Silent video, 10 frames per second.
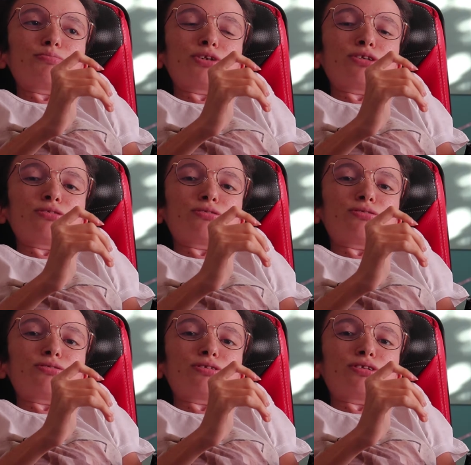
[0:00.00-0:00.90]
be
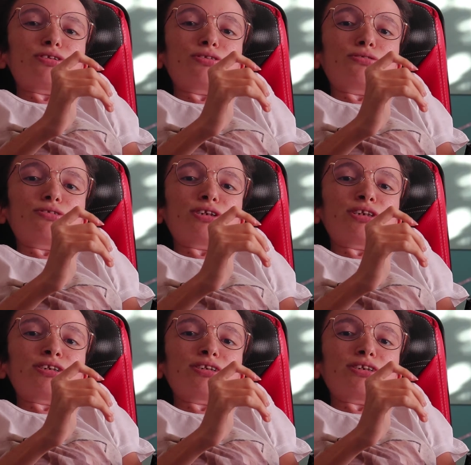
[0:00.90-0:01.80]
called
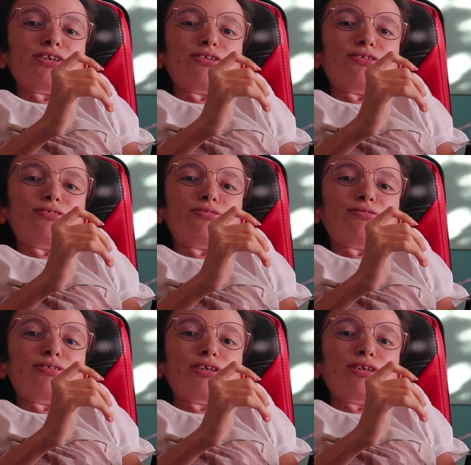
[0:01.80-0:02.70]
Tori.
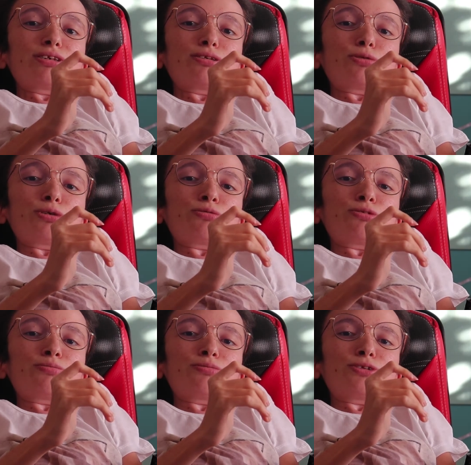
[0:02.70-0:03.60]
So
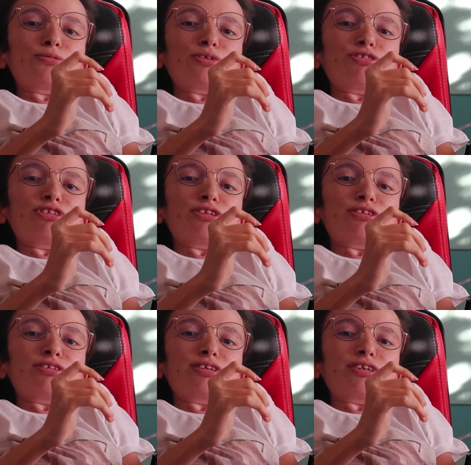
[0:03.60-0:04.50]
welcome to my
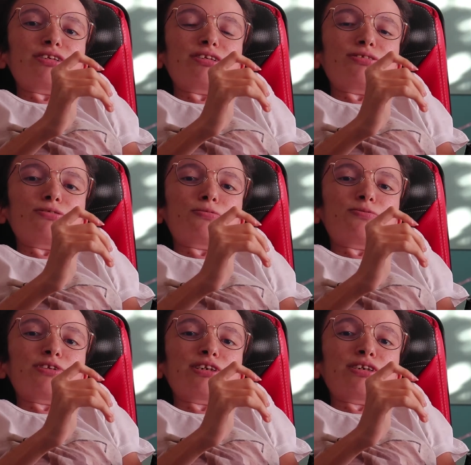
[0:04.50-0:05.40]
channel, and
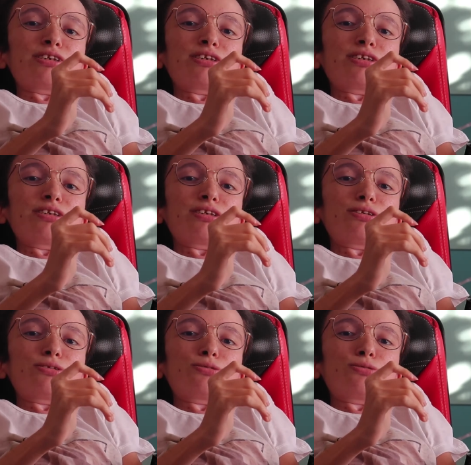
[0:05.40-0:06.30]
hopefully
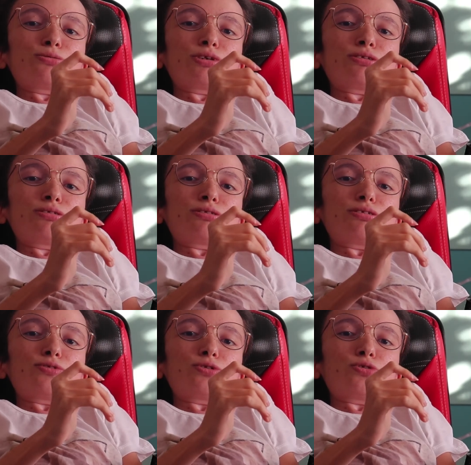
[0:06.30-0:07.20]
you will
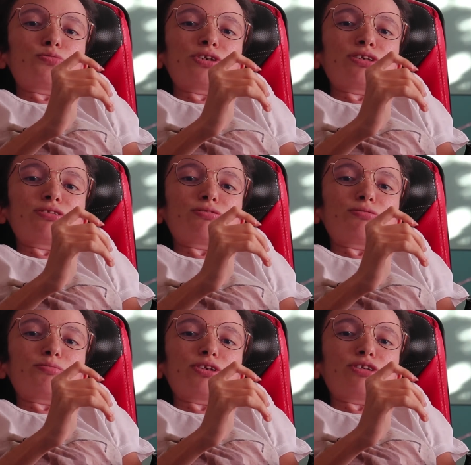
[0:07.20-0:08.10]
follow me
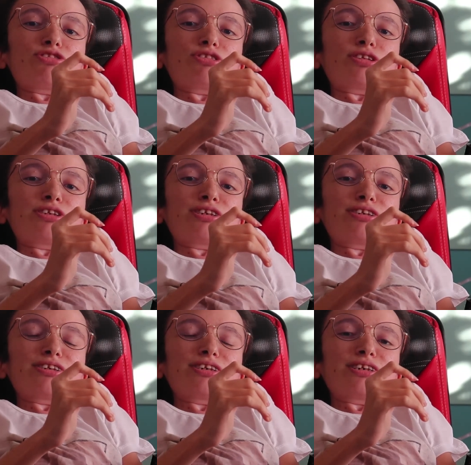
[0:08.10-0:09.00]
on my
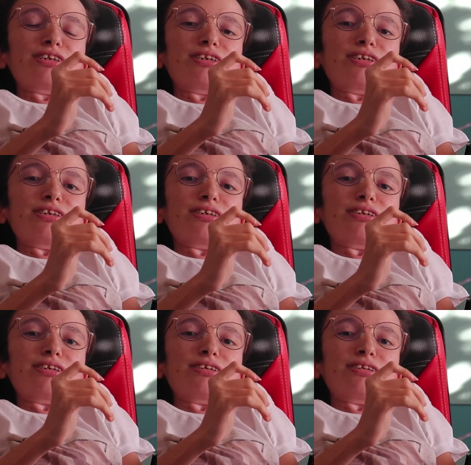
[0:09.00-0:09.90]
journey,
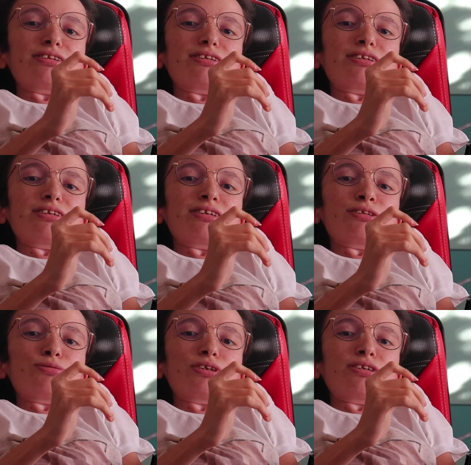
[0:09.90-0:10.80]
and I
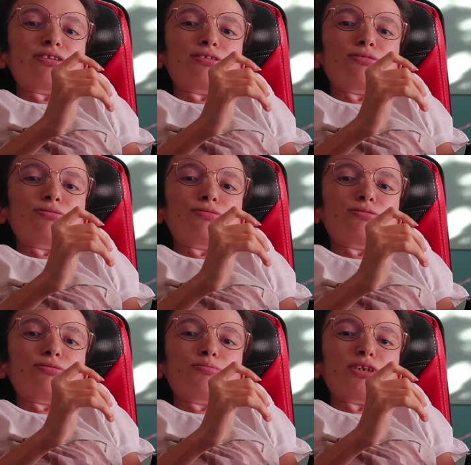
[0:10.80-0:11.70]
can't wait
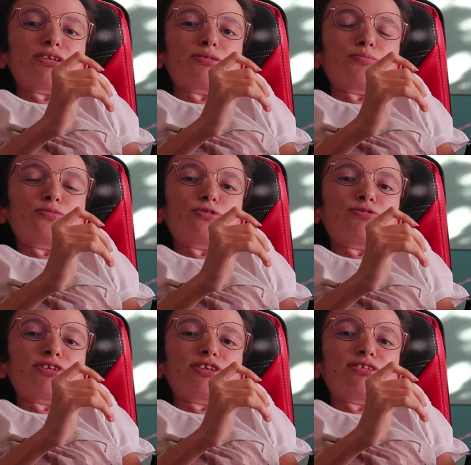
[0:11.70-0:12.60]
to make
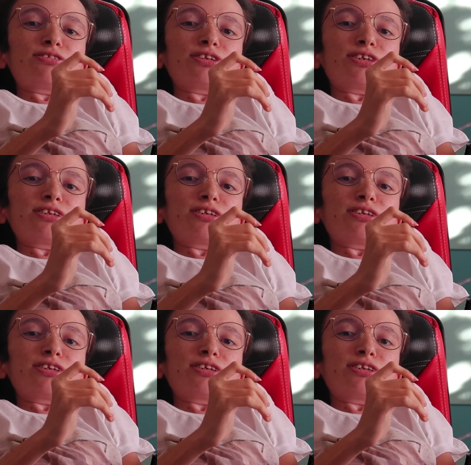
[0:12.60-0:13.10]
more videos.